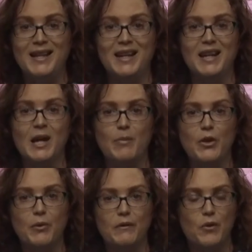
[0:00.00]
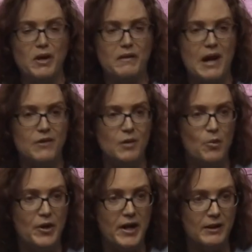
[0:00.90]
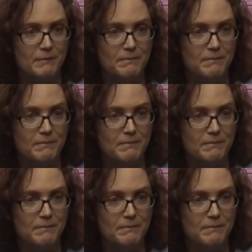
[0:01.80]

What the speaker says: to get up at 3:45 in the morning.